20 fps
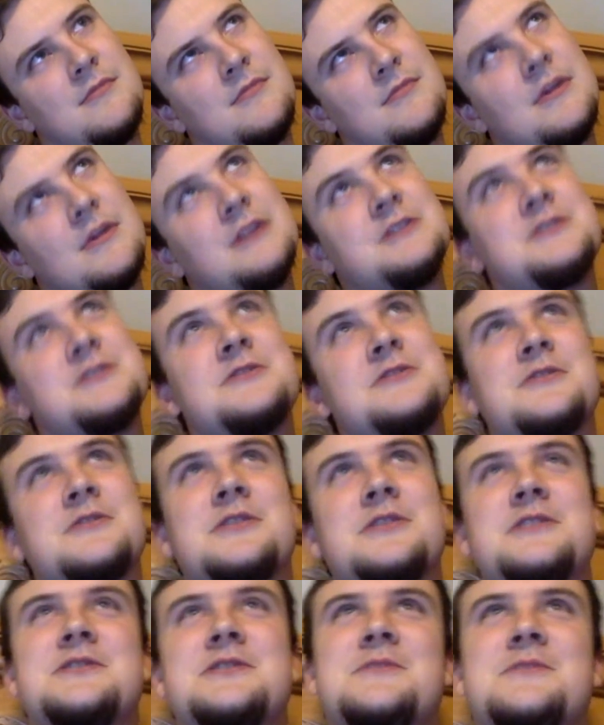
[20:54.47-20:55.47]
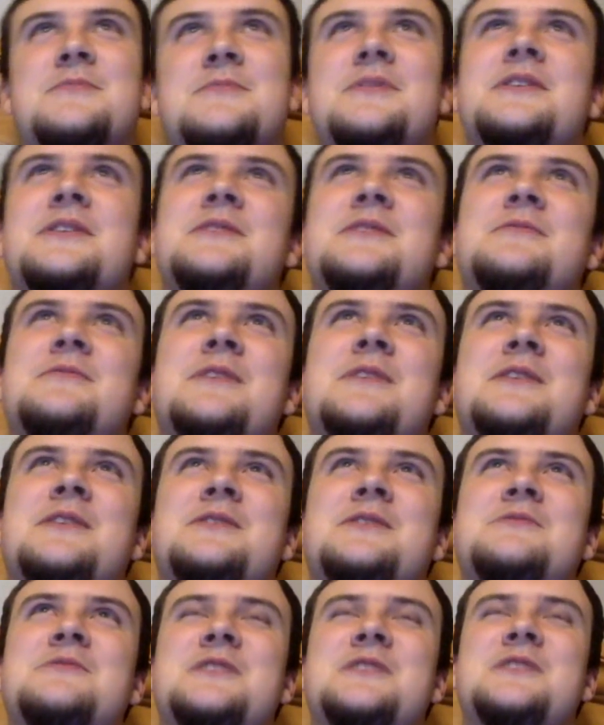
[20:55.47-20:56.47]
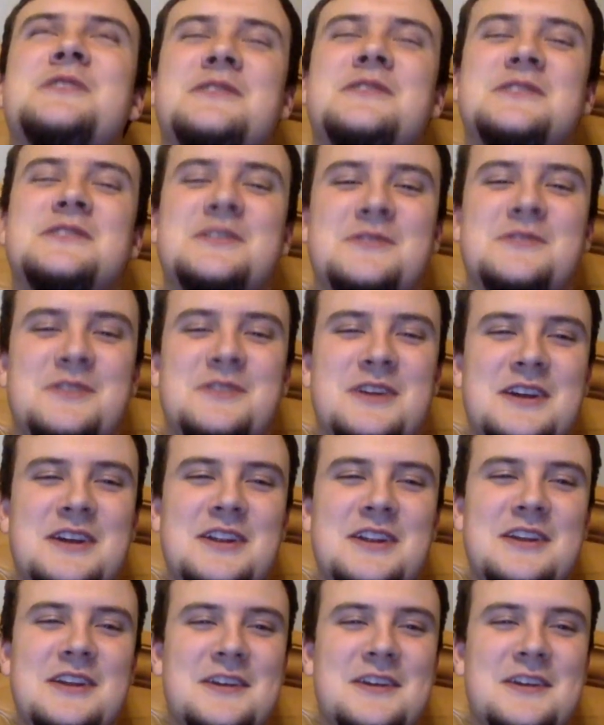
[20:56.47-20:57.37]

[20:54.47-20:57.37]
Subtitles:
and just look at somebody while you slightly tilt your head.